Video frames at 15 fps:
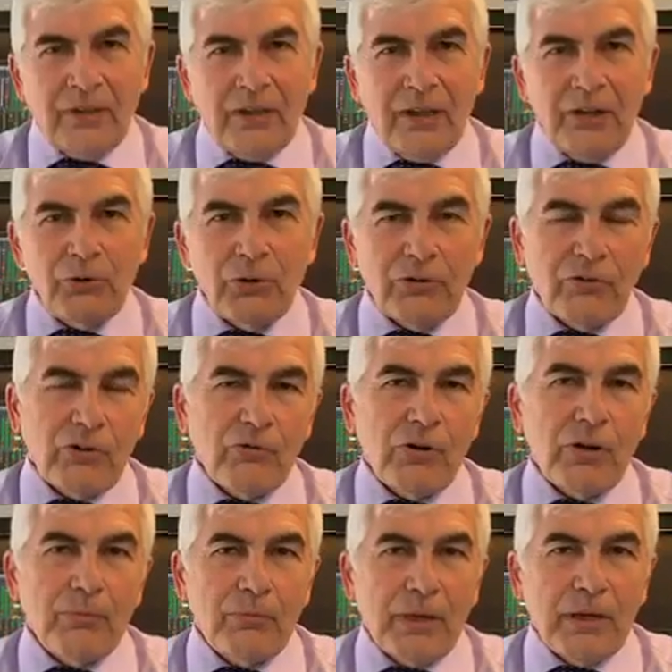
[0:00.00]
Hello
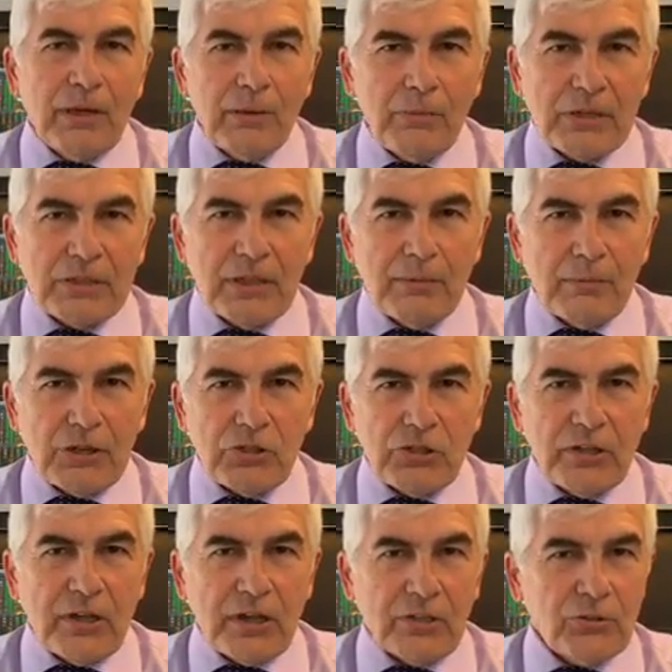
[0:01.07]
everyone, my name is Clément
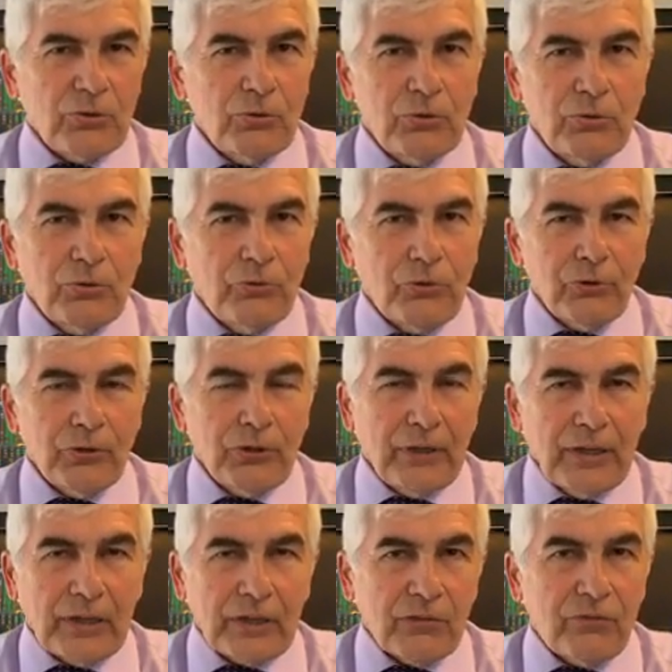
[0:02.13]
Gignac. So over the
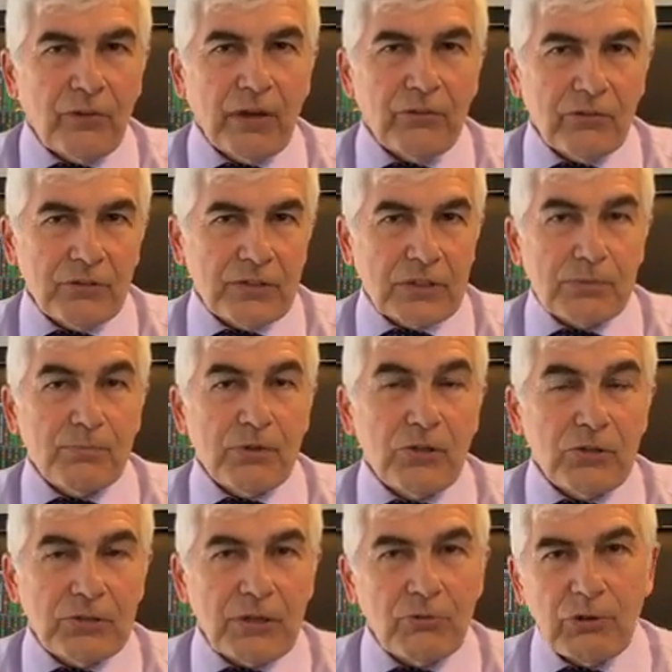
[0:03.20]
next 5-6
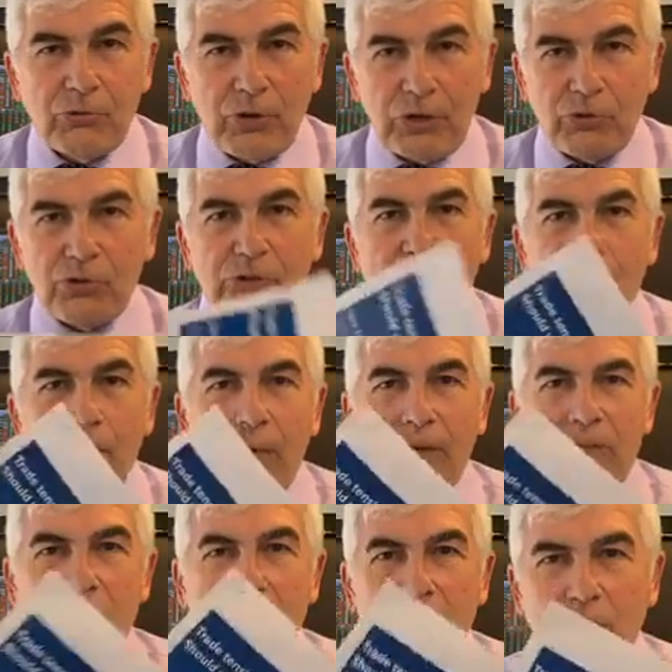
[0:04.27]
minutes, I will try to
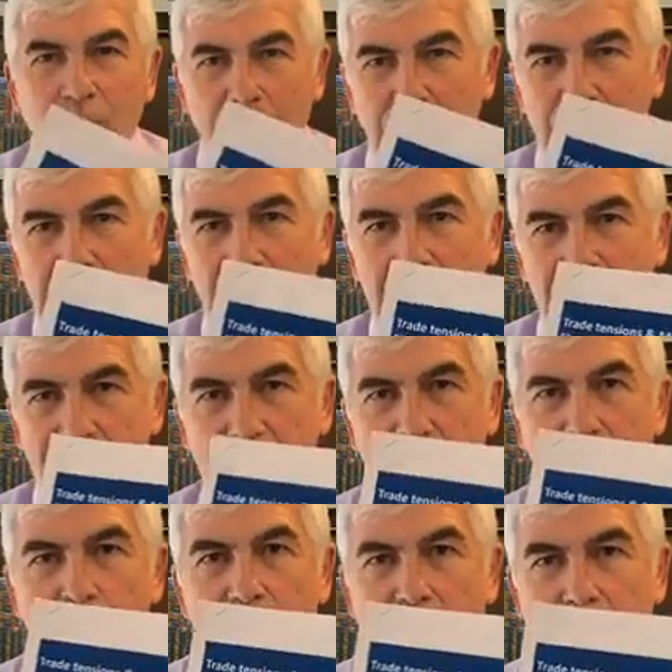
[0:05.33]
summarize the webinar that
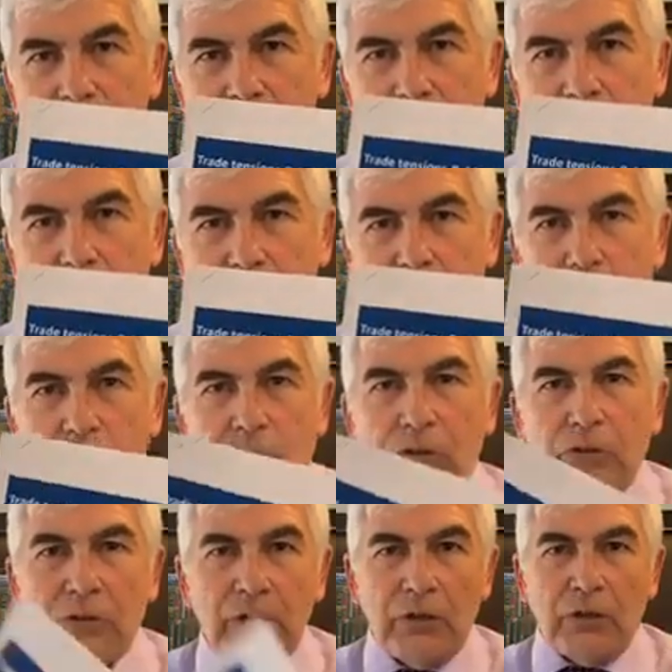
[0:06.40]
we have just
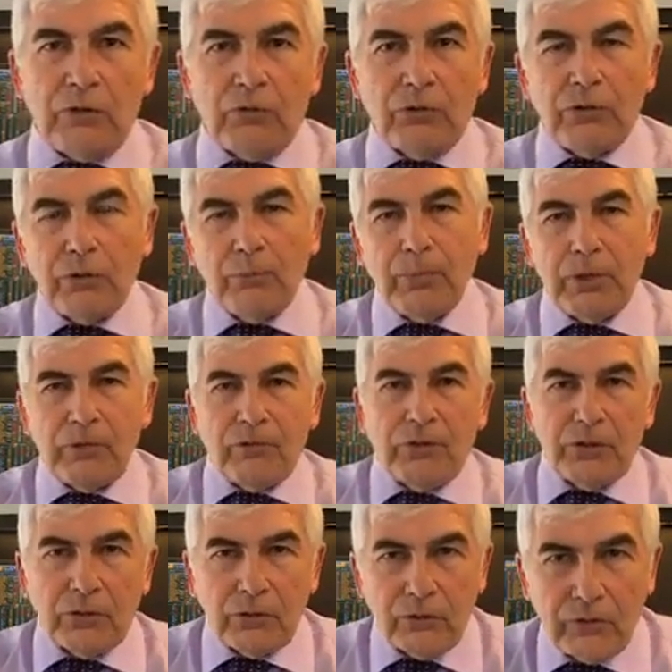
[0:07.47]
recorded for the
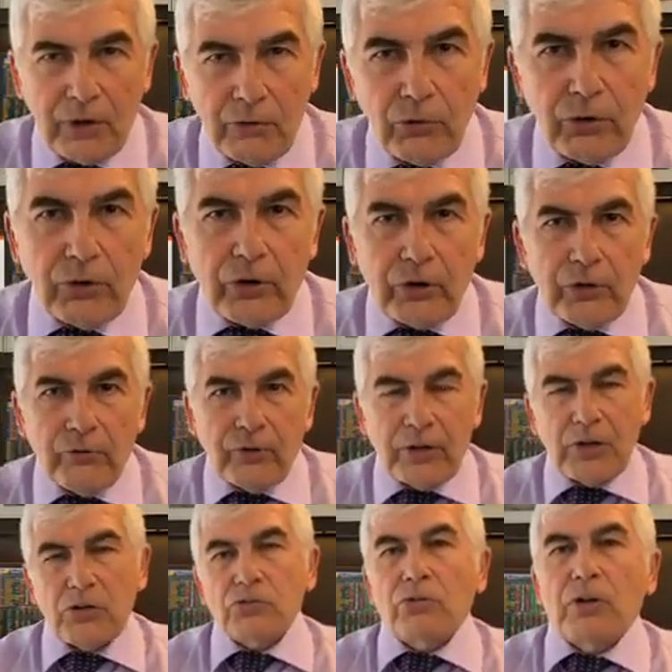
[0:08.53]
benefit of our
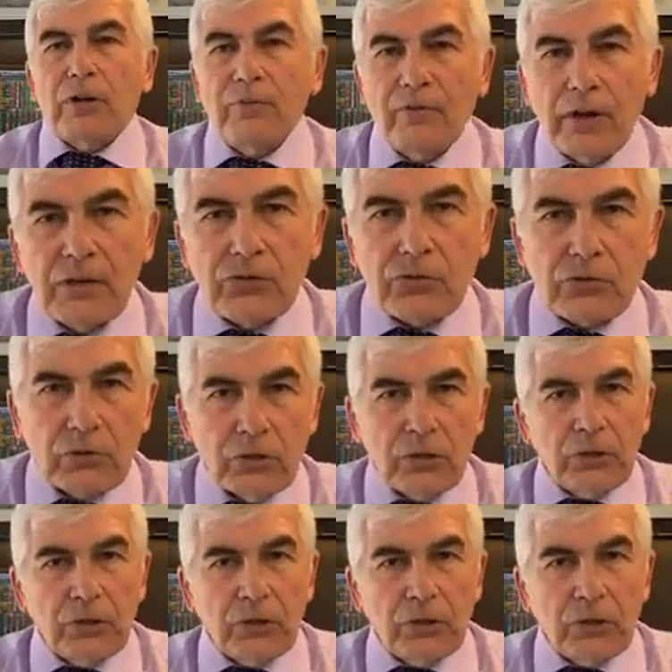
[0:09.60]
financial advisor.